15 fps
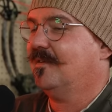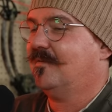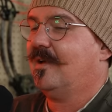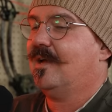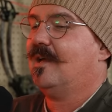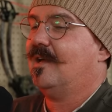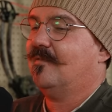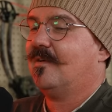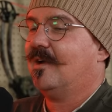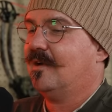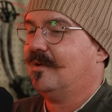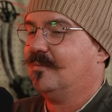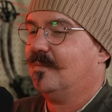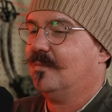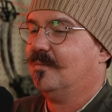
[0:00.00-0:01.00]
If I if
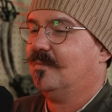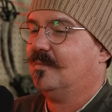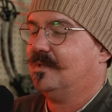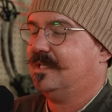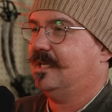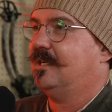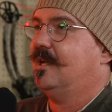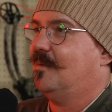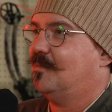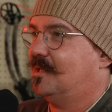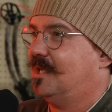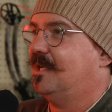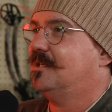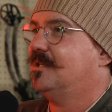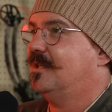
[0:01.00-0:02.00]
I did an
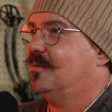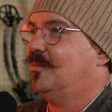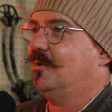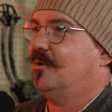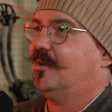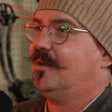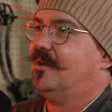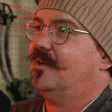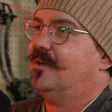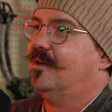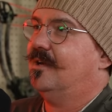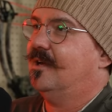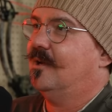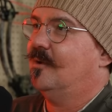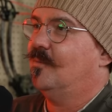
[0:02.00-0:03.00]
update to the book,
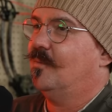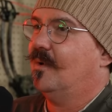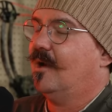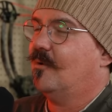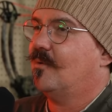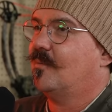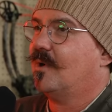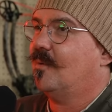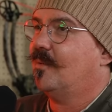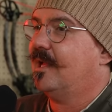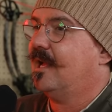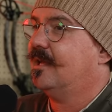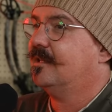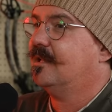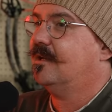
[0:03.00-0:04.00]
um, I would probably
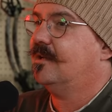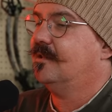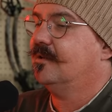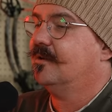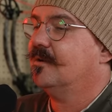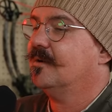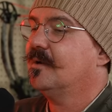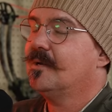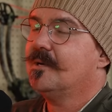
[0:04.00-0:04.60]
add that in there.